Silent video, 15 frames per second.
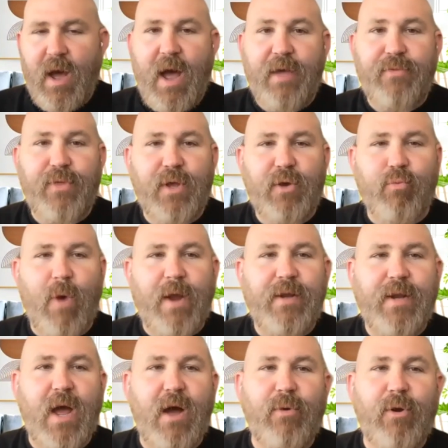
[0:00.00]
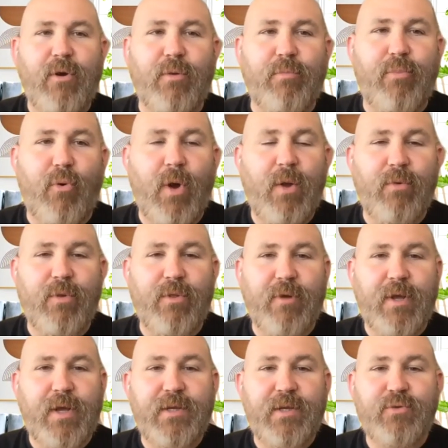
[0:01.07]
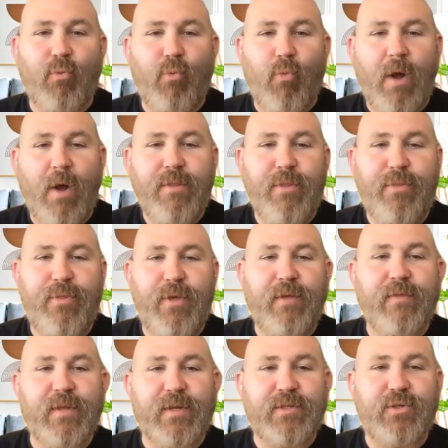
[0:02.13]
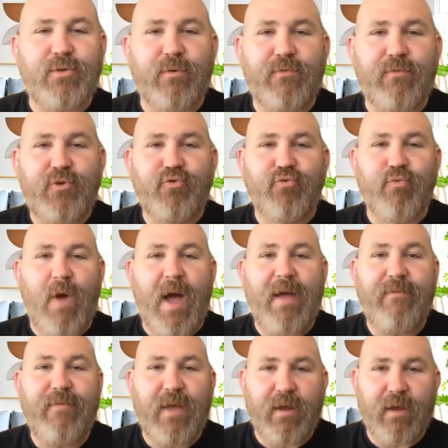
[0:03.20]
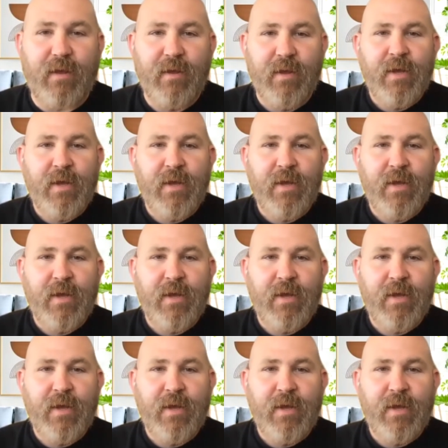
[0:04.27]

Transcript: I think right now we are at a point where there is one thing that is sort of driving